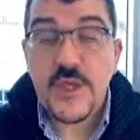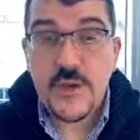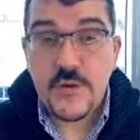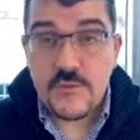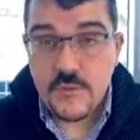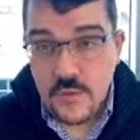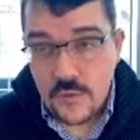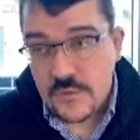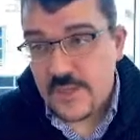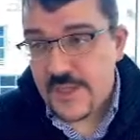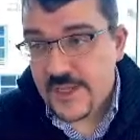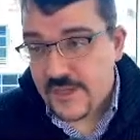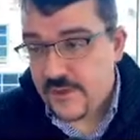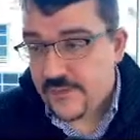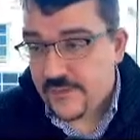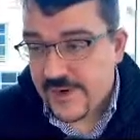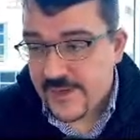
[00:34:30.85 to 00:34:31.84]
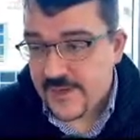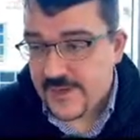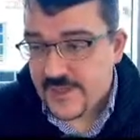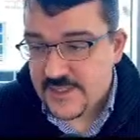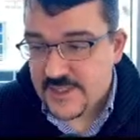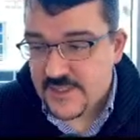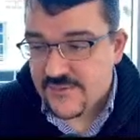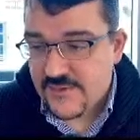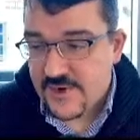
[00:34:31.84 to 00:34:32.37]
won't let you write an
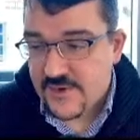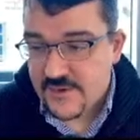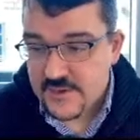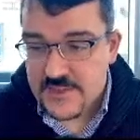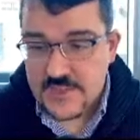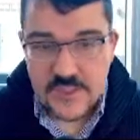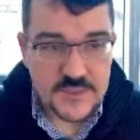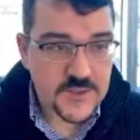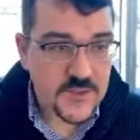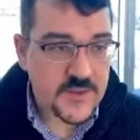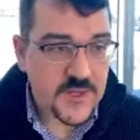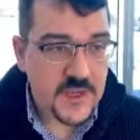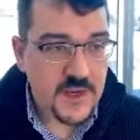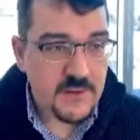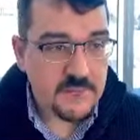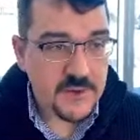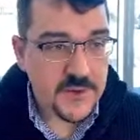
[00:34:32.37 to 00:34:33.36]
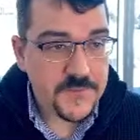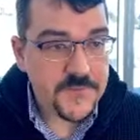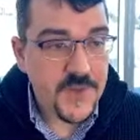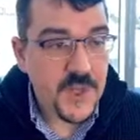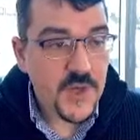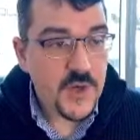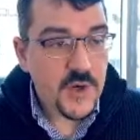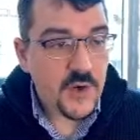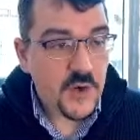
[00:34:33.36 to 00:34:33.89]
identifier that starts with a number
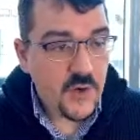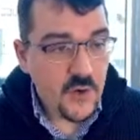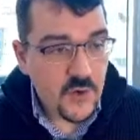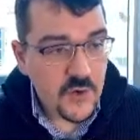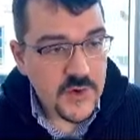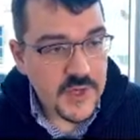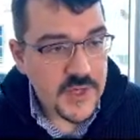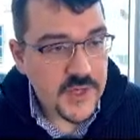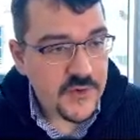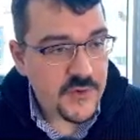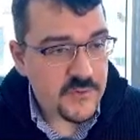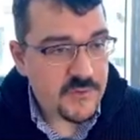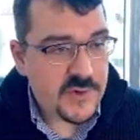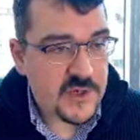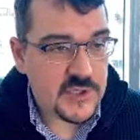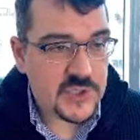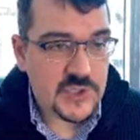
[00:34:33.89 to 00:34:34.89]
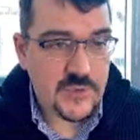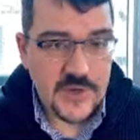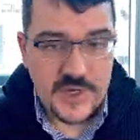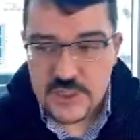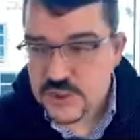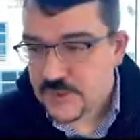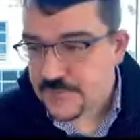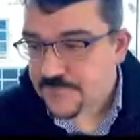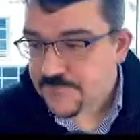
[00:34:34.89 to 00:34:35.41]
or any other
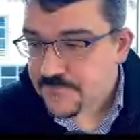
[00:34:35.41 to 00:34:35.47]
punctuation.